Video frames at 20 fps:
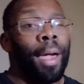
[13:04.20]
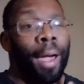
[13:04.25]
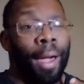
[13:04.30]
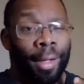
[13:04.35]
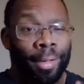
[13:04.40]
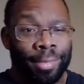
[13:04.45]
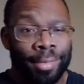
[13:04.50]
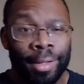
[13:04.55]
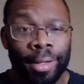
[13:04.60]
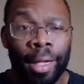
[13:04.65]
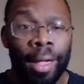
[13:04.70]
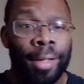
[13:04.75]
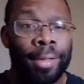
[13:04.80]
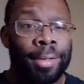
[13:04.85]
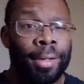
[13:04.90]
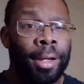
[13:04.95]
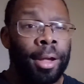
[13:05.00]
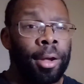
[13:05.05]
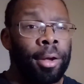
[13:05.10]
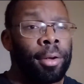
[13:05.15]
I'll see you guys
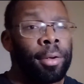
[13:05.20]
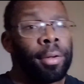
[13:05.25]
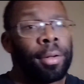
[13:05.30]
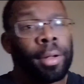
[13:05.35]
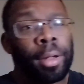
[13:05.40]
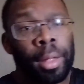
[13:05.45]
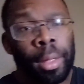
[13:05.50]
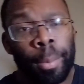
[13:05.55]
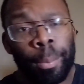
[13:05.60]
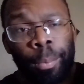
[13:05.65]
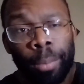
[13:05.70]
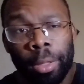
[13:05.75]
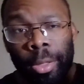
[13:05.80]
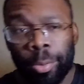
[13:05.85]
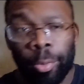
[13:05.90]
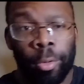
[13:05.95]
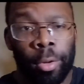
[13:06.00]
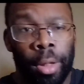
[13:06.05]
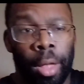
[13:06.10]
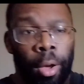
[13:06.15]
later. Peace
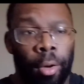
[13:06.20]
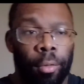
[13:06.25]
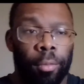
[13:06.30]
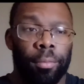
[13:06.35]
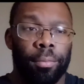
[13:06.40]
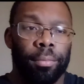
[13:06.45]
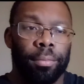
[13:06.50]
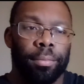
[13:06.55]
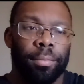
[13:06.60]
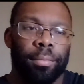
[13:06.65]
mode out.